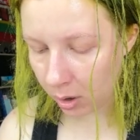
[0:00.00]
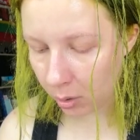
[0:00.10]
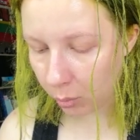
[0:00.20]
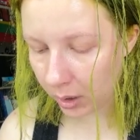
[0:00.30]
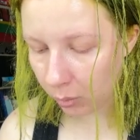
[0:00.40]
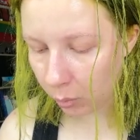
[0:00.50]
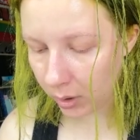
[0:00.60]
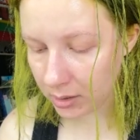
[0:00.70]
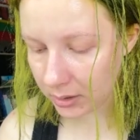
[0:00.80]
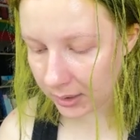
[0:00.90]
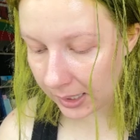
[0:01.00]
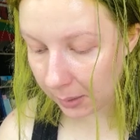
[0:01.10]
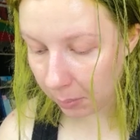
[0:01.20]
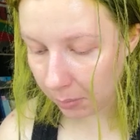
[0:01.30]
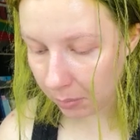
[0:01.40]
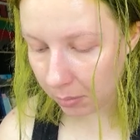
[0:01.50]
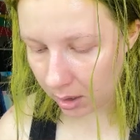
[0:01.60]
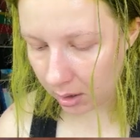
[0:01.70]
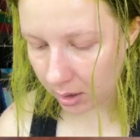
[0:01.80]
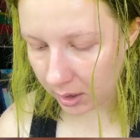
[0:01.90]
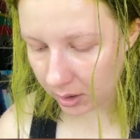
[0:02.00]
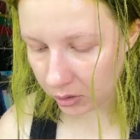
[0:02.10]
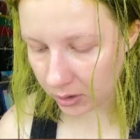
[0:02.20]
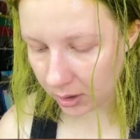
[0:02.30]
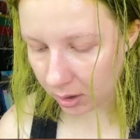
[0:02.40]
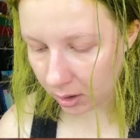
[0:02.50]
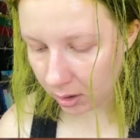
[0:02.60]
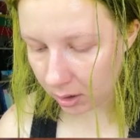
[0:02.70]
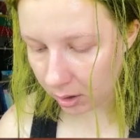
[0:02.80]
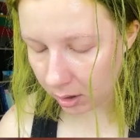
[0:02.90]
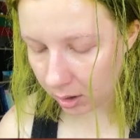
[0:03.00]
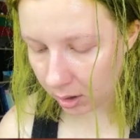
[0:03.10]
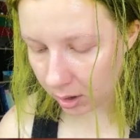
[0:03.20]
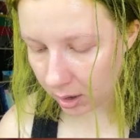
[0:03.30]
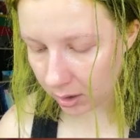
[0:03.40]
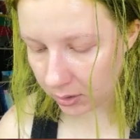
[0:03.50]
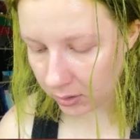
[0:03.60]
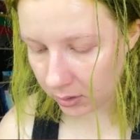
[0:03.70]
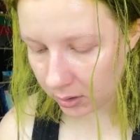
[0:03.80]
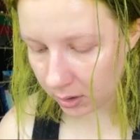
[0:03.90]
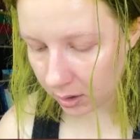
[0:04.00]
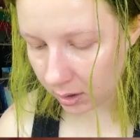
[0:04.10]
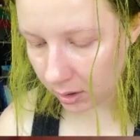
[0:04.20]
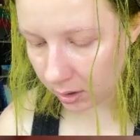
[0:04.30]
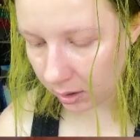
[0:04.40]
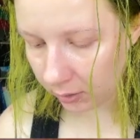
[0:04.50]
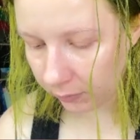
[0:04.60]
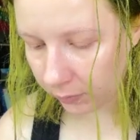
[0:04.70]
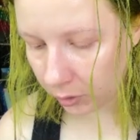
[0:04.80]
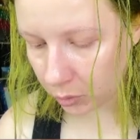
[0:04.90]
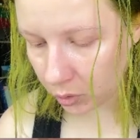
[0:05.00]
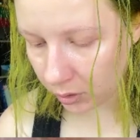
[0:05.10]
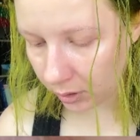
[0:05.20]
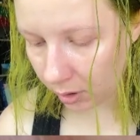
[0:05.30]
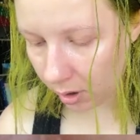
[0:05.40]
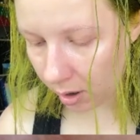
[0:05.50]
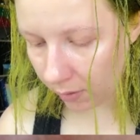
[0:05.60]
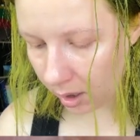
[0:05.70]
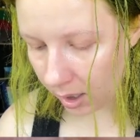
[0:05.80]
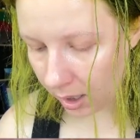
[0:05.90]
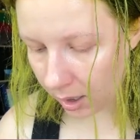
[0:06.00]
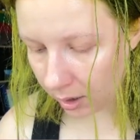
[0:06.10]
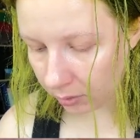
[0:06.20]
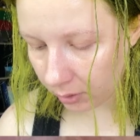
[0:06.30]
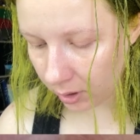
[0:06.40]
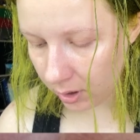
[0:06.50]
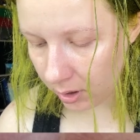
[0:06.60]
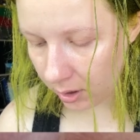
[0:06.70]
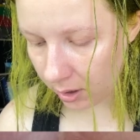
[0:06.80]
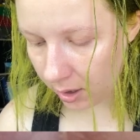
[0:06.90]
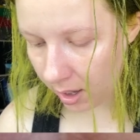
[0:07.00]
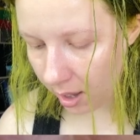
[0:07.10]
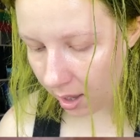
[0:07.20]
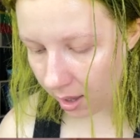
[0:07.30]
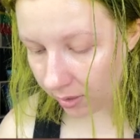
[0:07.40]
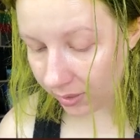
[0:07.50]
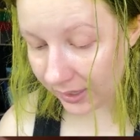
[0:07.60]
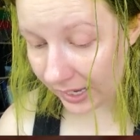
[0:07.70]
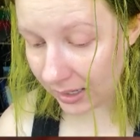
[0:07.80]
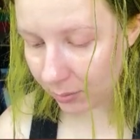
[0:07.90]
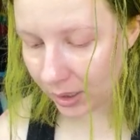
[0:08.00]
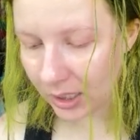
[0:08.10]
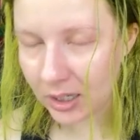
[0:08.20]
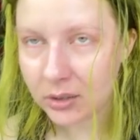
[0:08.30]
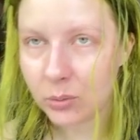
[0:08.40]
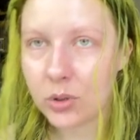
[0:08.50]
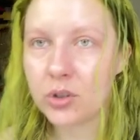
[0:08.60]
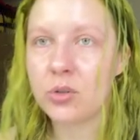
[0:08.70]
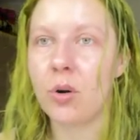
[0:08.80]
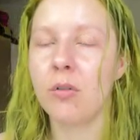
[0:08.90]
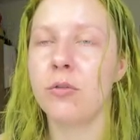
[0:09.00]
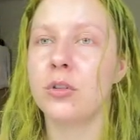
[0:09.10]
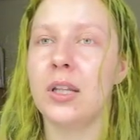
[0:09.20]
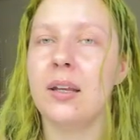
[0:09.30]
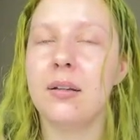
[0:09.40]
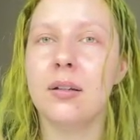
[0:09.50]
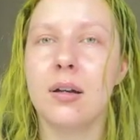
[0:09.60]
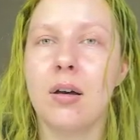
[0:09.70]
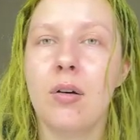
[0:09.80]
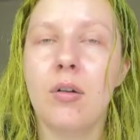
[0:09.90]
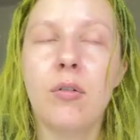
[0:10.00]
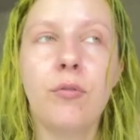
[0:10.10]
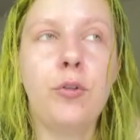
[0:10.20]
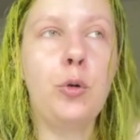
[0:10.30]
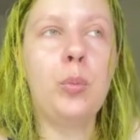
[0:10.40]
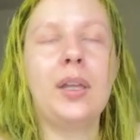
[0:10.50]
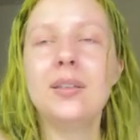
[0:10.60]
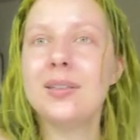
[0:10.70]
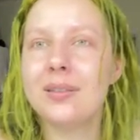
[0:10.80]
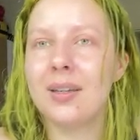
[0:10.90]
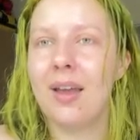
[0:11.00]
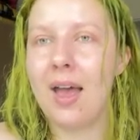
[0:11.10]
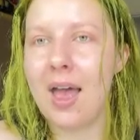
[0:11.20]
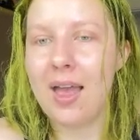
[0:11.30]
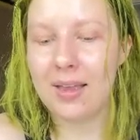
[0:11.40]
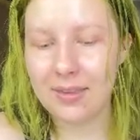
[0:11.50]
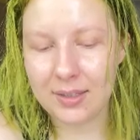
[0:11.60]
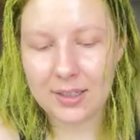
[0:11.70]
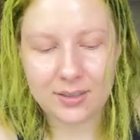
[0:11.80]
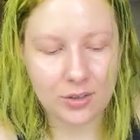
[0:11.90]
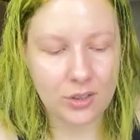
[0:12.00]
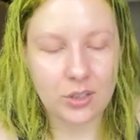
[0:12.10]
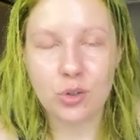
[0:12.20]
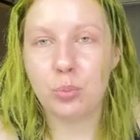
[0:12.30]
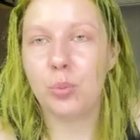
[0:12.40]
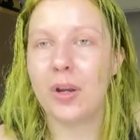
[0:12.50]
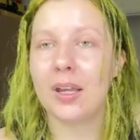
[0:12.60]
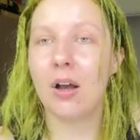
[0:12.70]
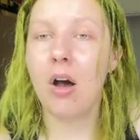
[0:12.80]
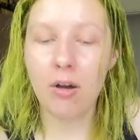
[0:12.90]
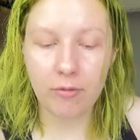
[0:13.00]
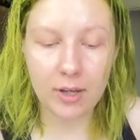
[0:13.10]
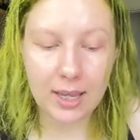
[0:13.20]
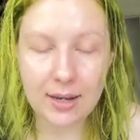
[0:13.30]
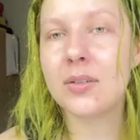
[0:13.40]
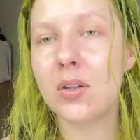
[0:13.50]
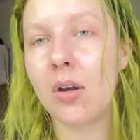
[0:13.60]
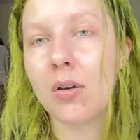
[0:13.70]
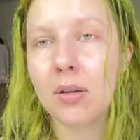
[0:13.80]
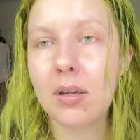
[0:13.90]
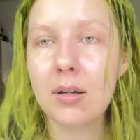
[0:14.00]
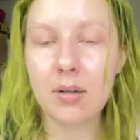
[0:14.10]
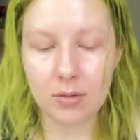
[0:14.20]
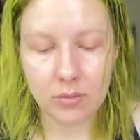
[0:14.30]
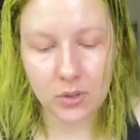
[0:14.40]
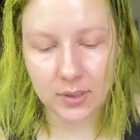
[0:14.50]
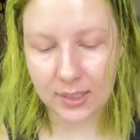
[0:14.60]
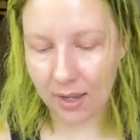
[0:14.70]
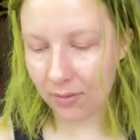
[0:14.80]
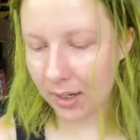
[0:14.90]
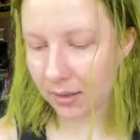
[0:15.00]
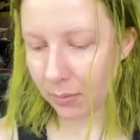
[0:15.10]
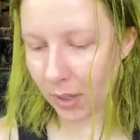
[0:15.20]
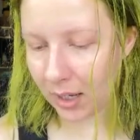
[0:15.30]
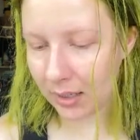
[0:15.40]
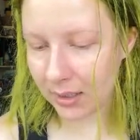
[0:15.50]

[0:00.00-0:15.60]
Well, one time I actually got infusion of iron, and then my nails were strong for like a few months, and then they started to break off again. So, you know, just have that in mind.